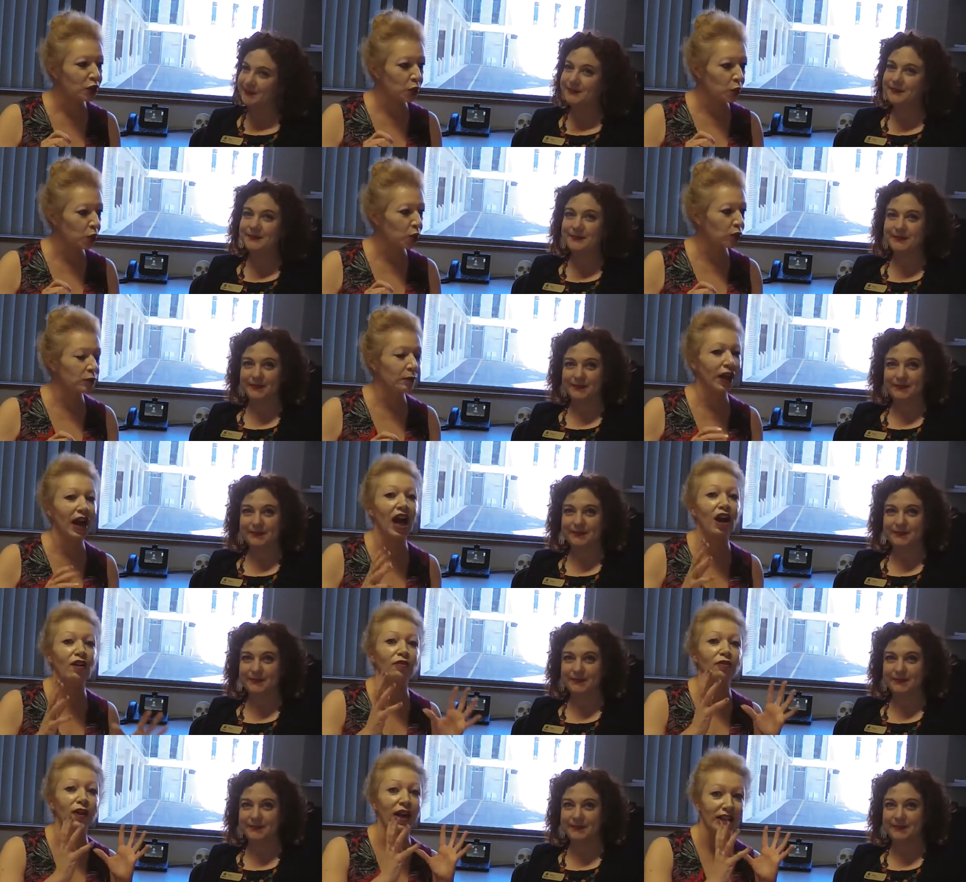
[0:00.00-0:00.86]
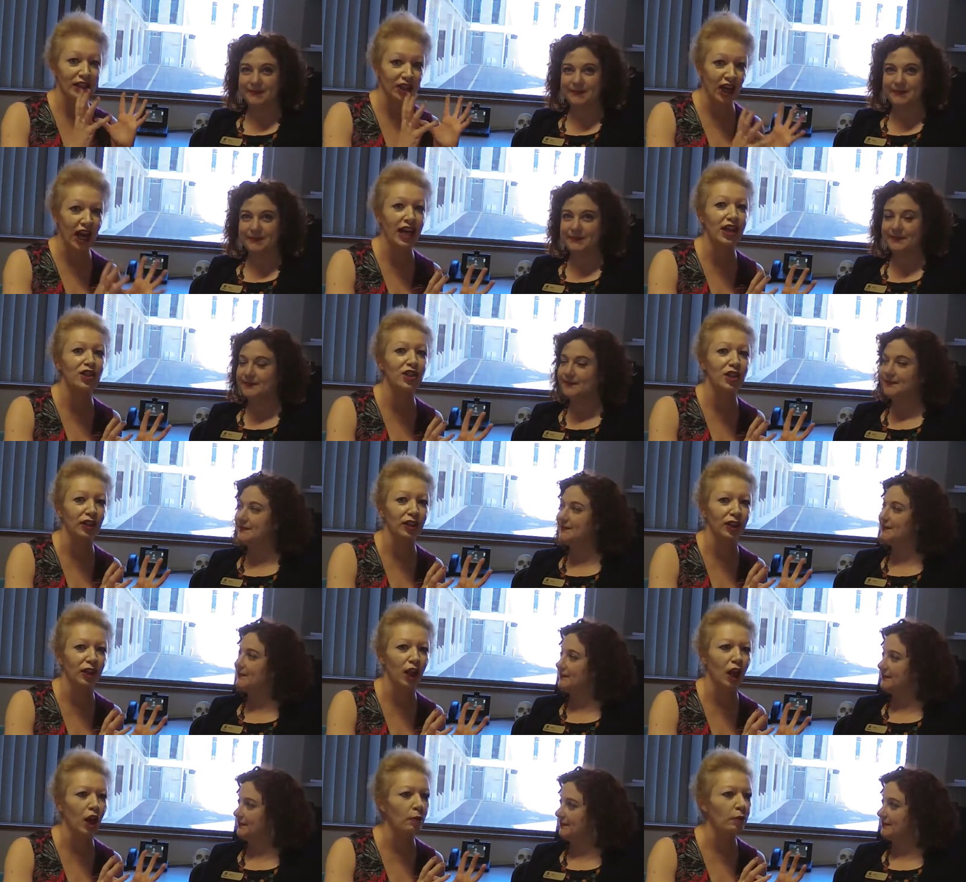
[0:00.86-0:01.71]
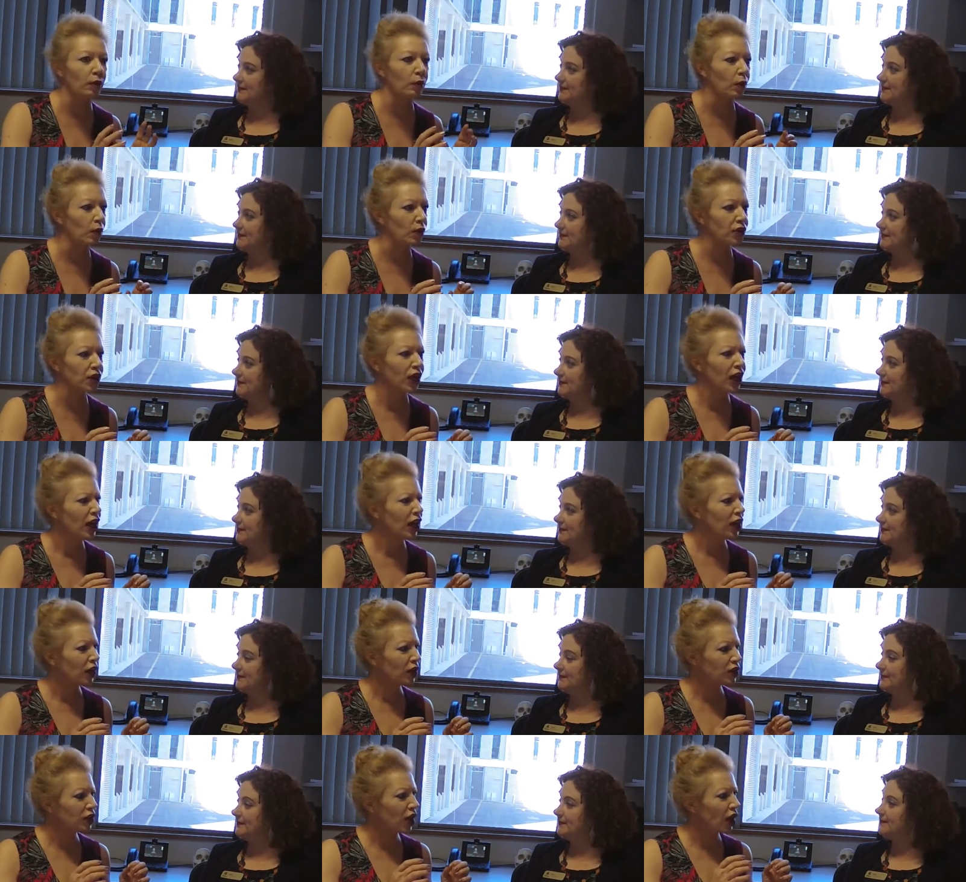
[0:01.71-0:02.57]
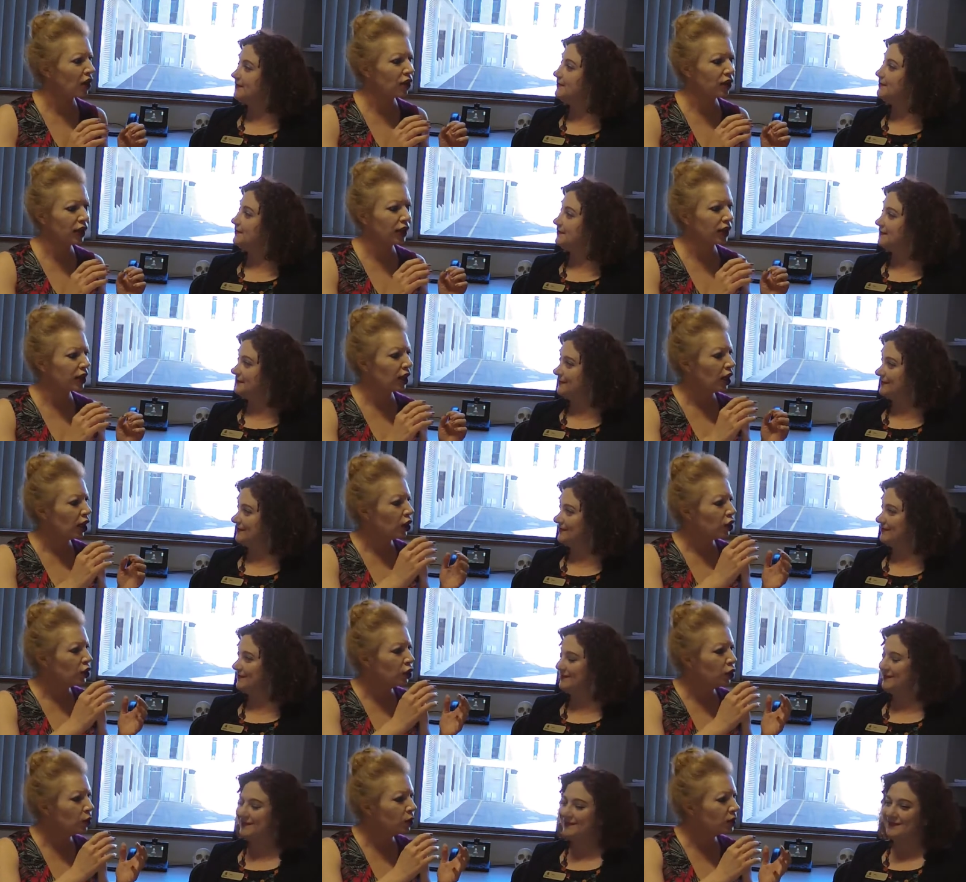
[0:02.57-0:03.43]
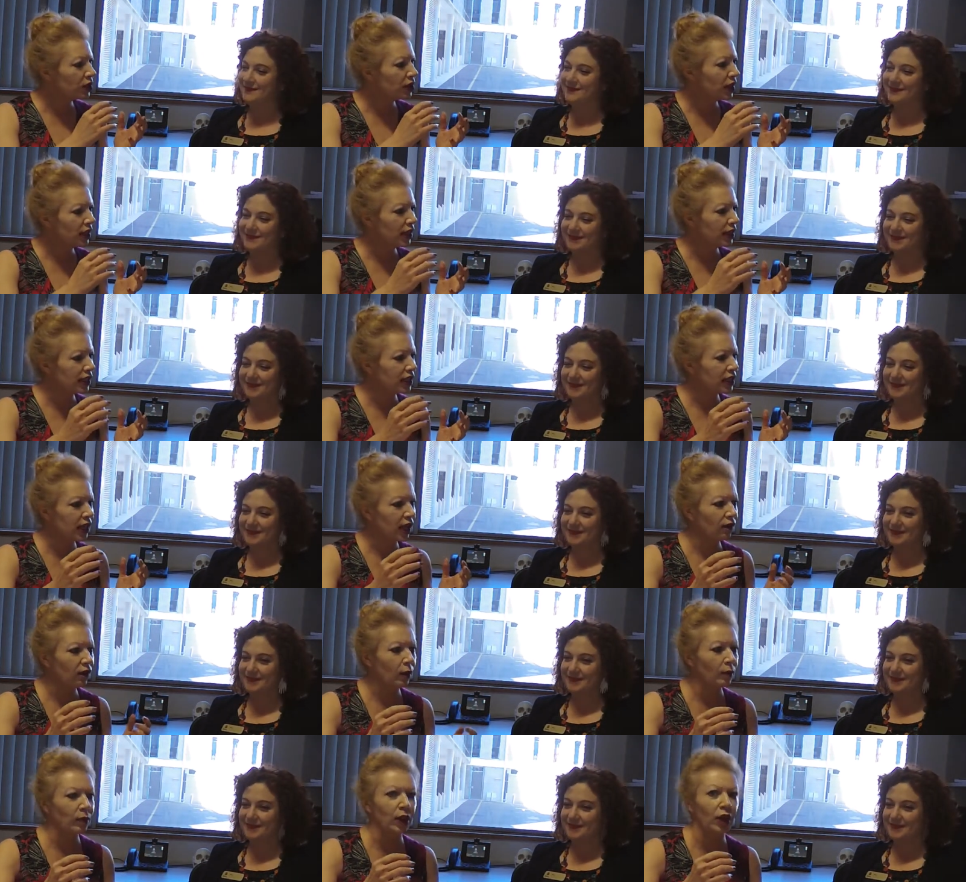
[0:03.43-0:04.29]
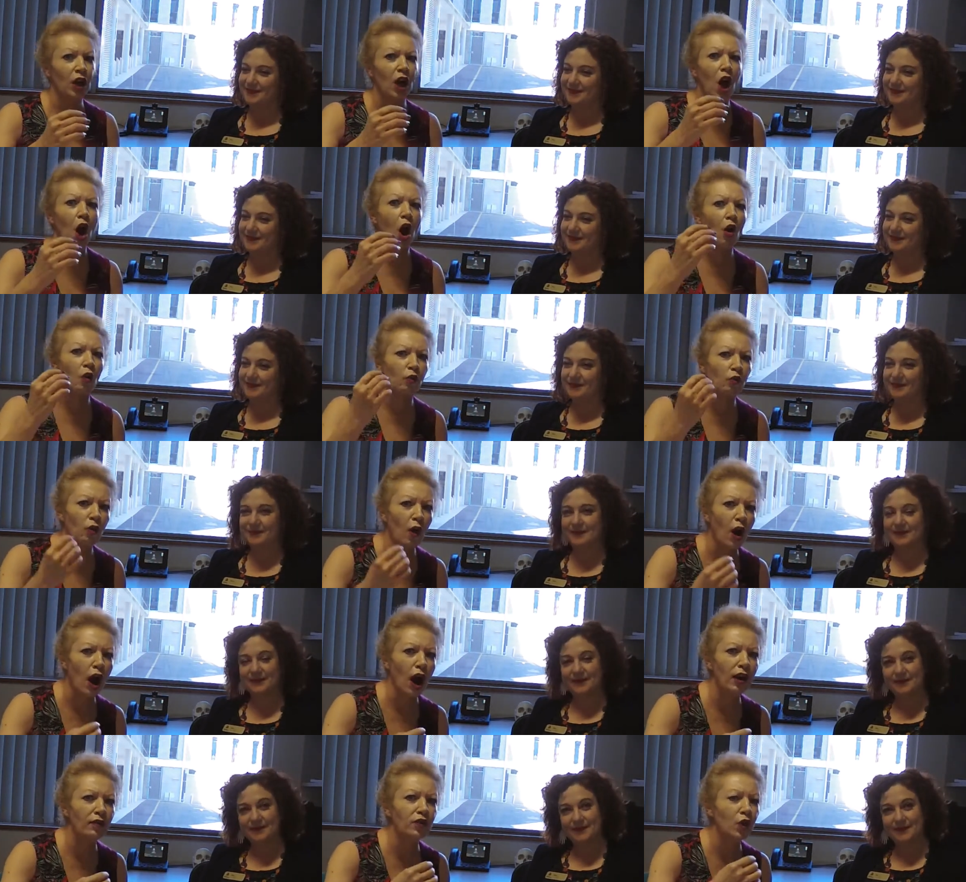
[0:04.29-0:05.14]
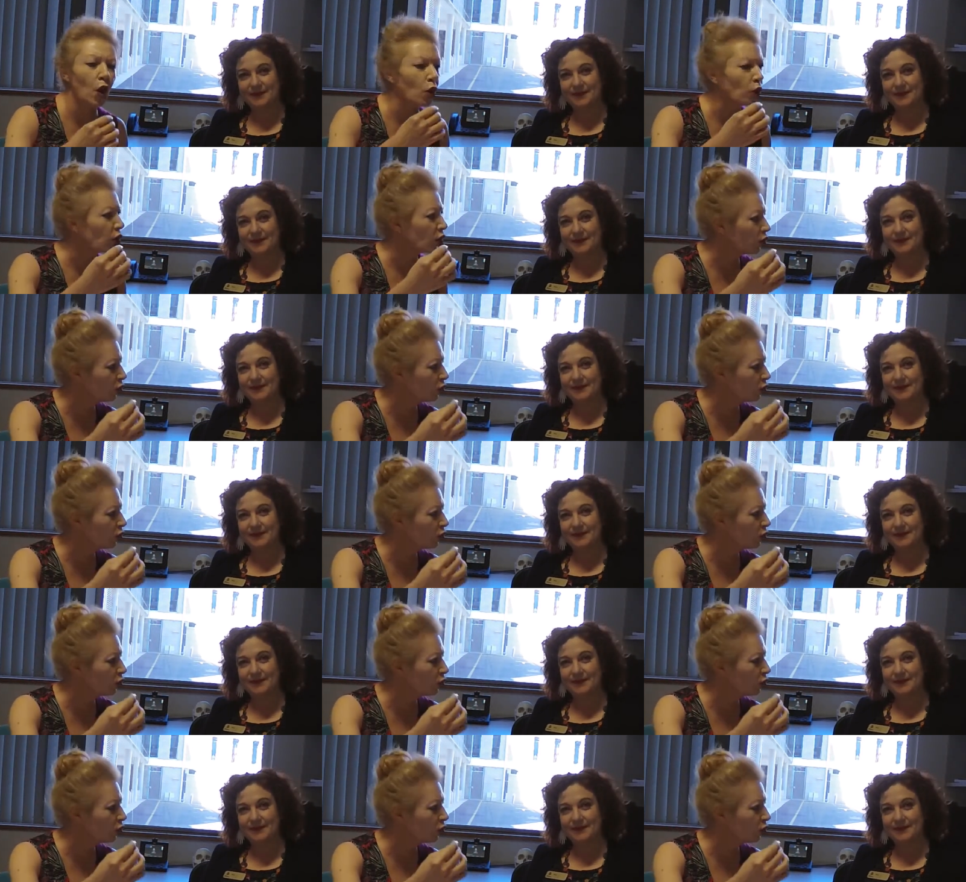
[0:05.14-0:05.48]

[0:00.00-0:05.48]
Speaker 1: talked about how fantastic the library was because I think you were sending stuff up that arrived on a